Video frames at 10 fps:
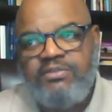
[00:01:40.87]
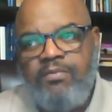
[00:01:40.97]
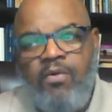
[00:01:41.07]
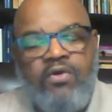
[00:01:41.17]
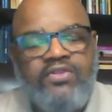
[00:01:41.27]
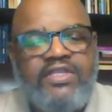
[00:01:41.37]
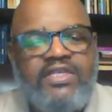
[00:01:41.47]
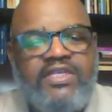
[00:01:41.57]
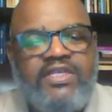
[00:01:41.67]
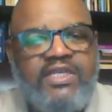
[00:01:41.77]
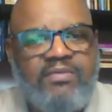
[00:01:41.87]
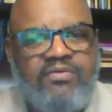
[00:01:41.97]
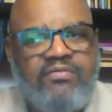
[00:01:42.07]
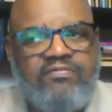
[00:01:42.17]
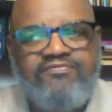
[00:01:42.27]
to more than
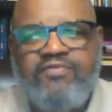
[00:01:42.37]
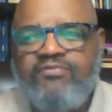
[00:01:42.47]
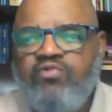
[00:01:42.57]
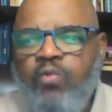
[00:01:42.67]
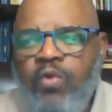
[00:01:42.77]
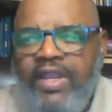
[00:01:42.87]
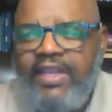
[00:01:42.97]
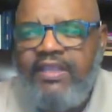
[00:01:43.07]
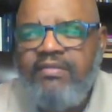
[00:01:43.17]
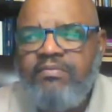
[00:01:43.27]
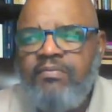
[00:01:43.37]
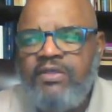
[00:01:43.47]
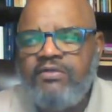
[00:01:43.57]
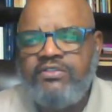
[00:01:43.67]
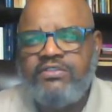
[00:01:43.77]
double from 20
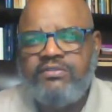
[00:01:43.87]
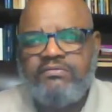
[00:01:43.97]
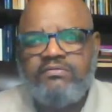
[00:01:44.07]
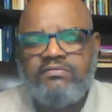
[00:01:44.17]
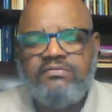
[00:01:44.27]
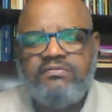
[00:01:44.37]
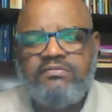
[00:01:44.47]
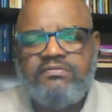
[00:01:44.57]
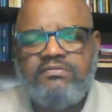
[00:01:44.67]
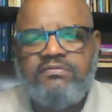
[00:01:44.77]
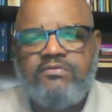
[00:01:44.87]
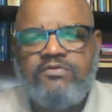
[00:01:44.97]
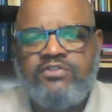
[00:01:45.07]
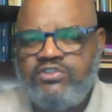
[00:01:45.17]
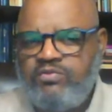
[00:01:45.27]
million,
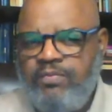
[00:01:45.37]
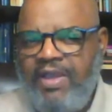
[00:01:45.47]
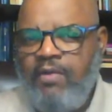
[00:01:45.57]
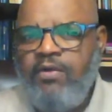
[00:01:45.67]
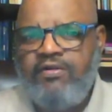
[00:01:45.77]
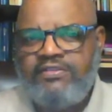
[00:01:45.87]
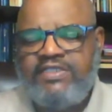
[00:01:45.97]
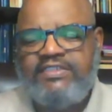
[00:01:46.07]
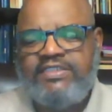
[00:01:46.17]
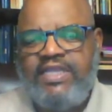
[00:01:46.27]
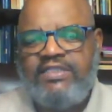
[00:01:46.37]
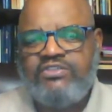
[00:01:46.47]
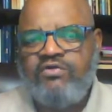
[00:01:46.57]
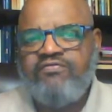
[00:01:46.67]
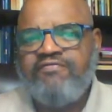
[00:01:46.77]
which is about where it's at today,
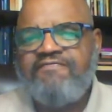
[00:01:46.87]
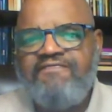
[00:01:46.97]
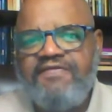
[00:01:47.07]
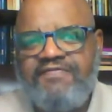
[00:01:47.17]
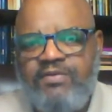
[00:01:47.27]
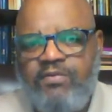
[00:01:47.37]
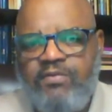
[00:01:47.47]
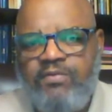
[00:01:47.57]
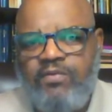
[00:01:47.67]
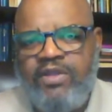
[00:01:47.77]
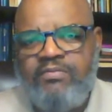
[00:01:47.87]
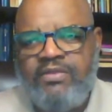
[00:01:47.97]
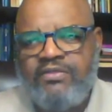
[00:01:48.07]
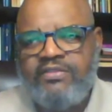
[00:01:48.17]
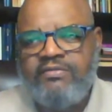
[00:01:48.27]
to over 51
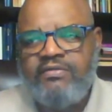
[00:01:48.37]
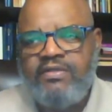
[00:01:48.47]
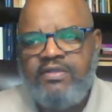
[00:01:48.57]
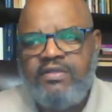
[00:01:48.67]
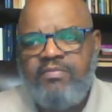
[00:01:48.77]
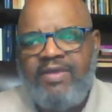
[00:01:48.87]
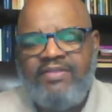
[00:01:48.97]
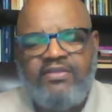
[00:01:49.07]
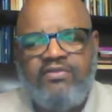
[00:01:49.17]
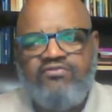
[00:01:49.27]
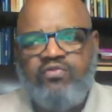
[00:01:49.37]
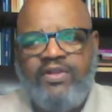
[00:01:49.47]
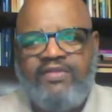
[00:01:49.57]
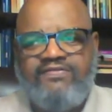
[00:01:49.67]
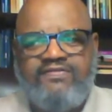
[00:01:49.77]
million by the year
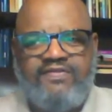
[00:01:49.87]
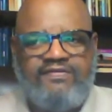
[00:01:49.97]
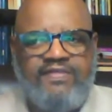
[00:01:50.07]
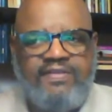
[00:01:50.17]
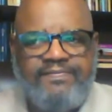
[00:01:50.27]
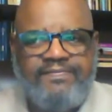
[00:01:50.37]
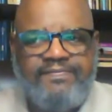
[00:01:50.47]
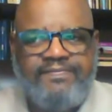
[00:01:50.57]
2060.